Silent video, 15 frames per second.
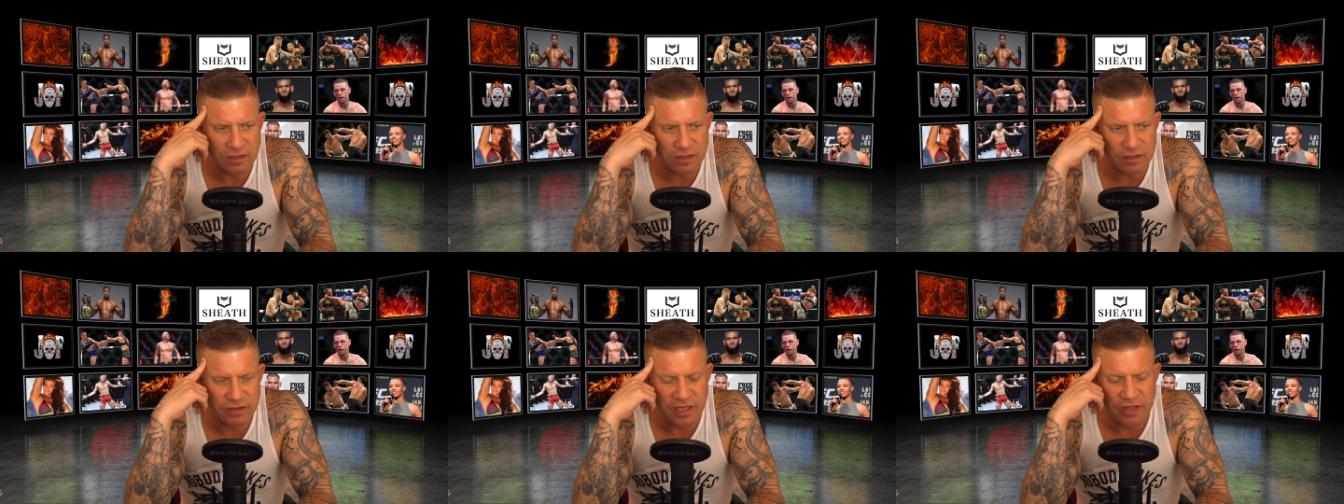
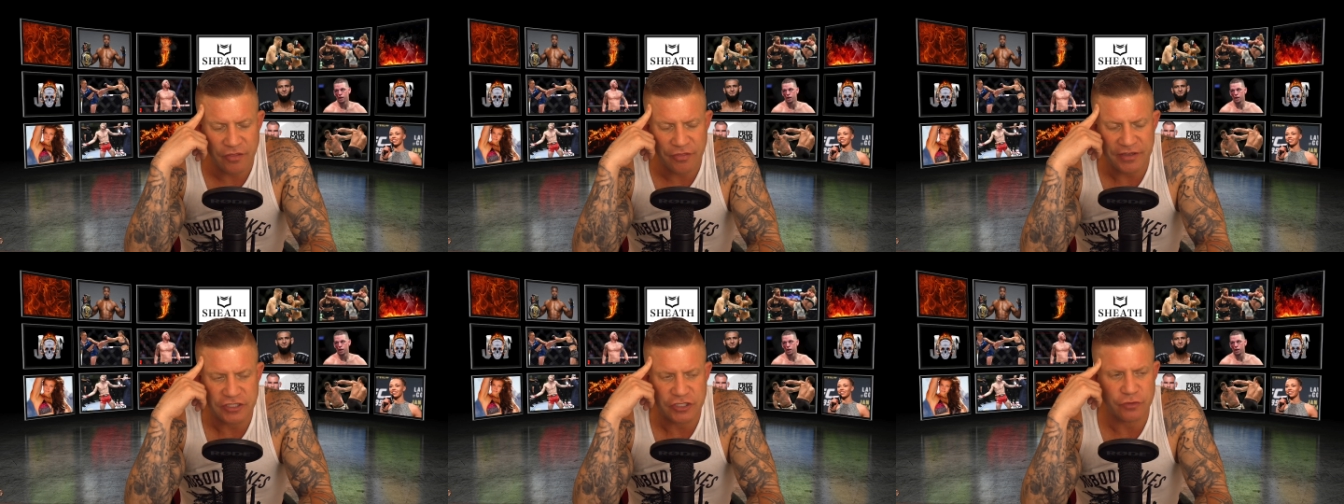the other
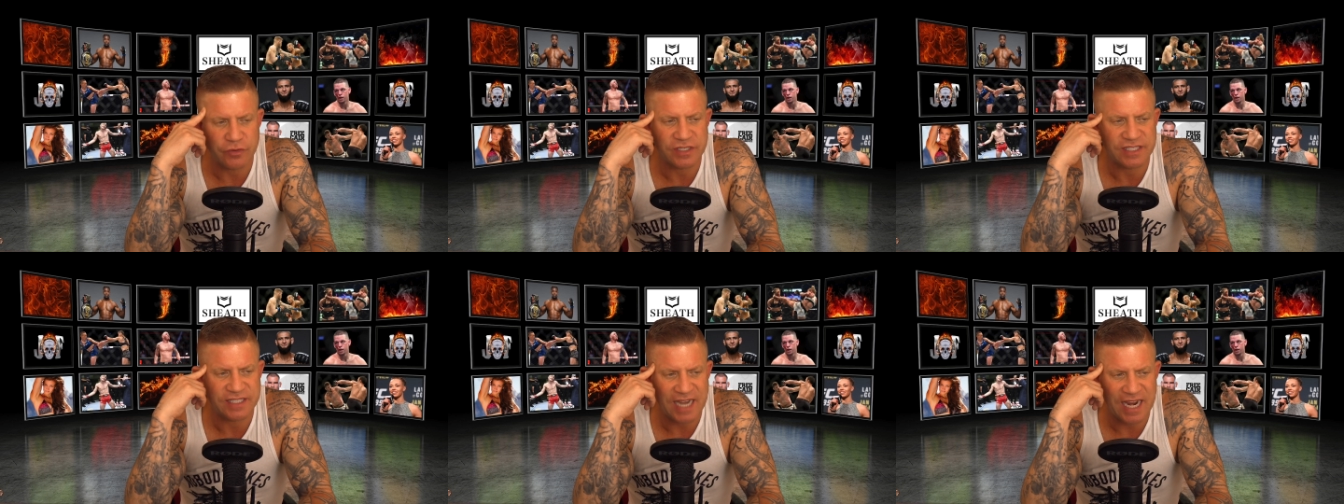thing, too,
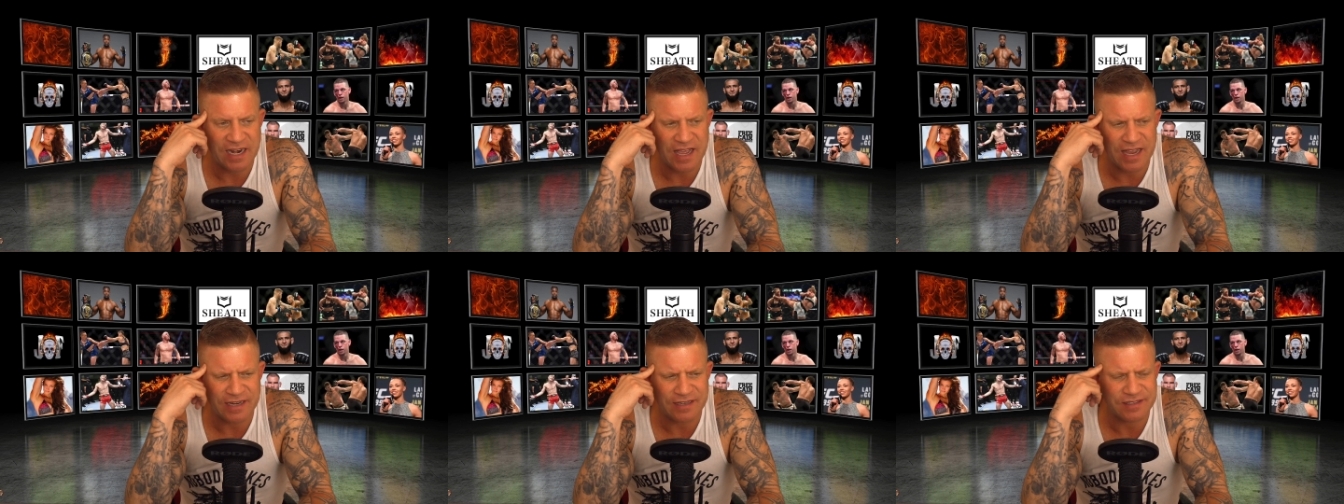is
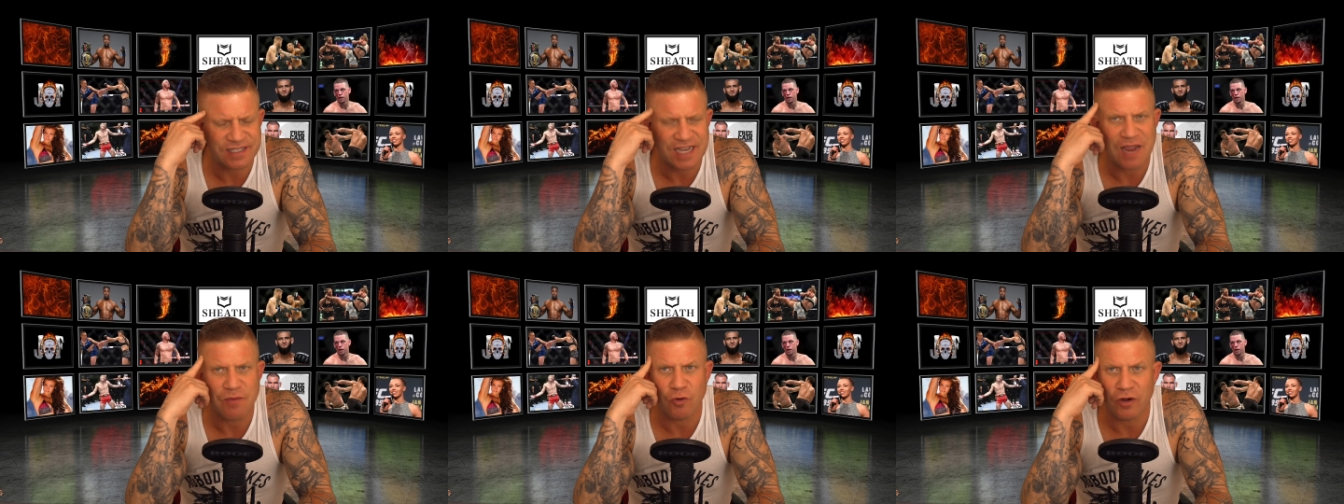Dana and
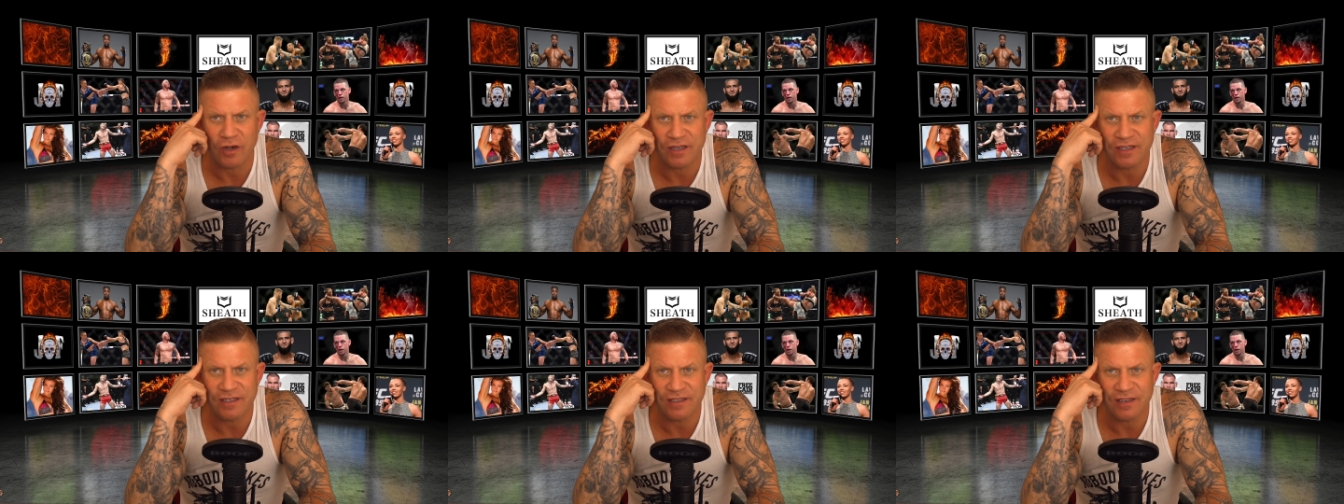Cyborg